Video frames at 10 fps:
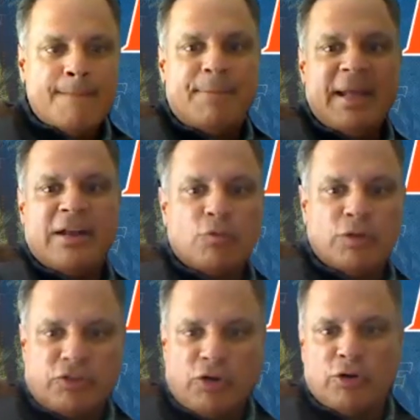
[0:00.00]
Better
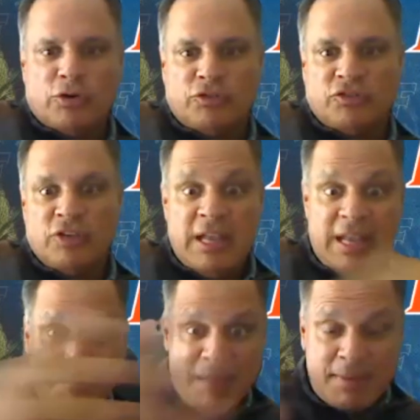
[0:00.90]
returns,
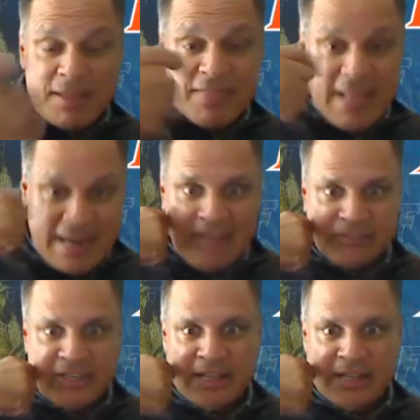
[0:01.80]
maybe in that
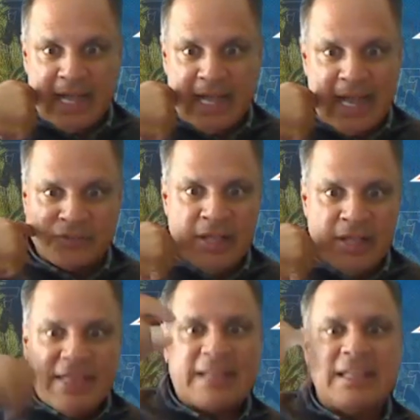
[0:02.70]
asset class,
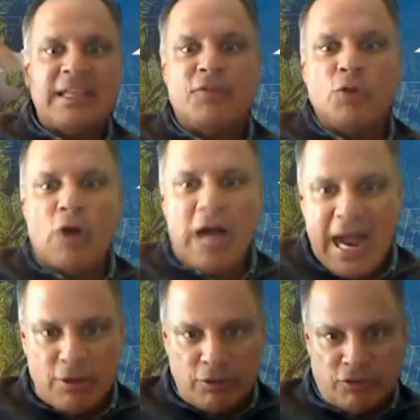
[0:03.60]
that can give you a
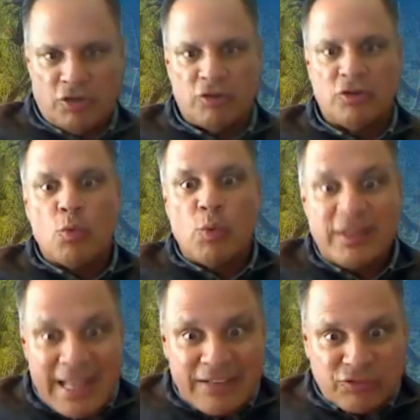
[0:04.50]
higher return
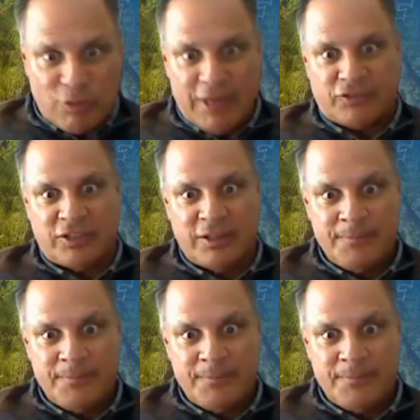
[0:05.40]
with less risk.